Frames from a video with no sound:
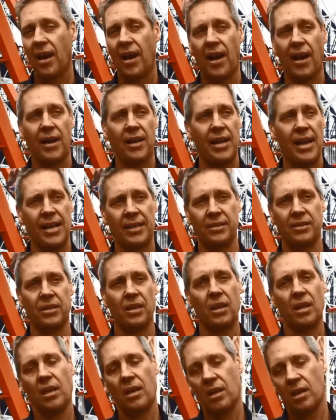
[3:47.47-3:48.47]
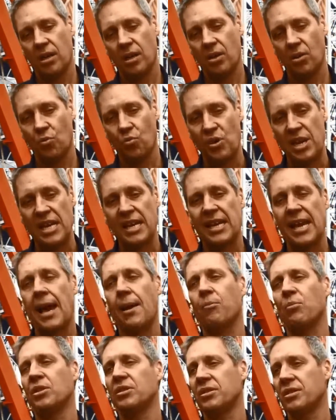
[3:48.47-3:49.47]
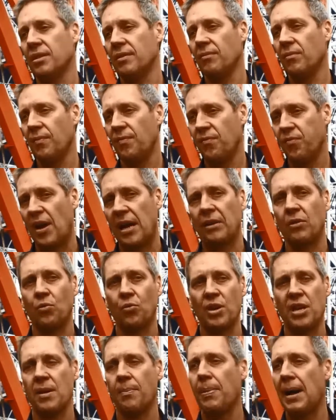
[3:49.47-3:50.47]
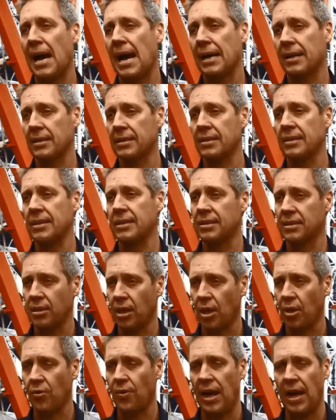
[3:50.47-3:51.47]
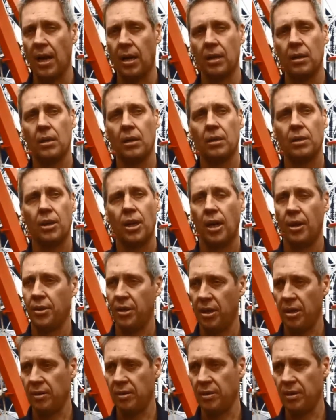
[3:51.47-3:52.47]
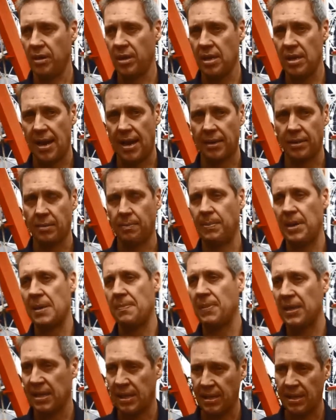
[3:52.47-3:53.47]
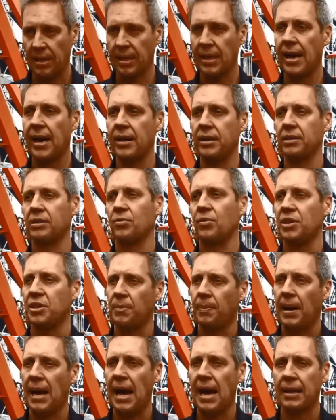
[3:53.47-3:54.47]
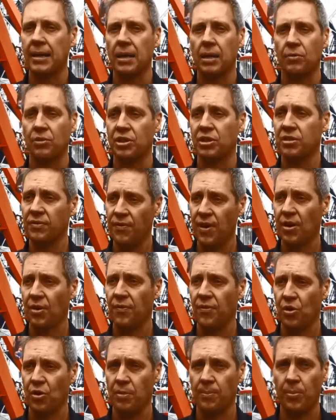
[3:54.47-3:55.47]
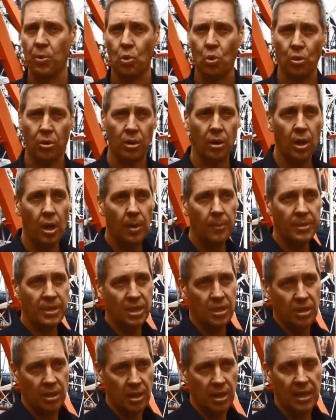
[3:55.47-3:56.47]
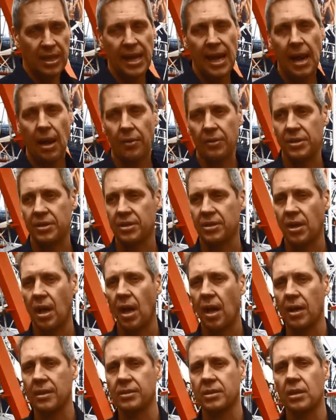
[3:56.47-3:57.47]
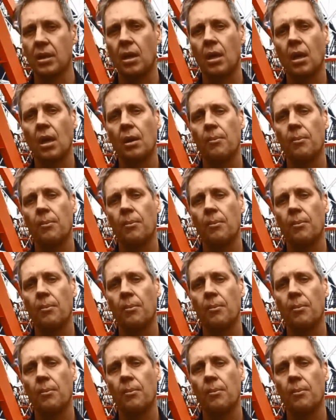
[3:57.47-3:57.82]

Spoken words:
It has rear cameras, front and rear park assist, so the beeping indicators when you're parking, which is very, very important, particularly in a car of this size.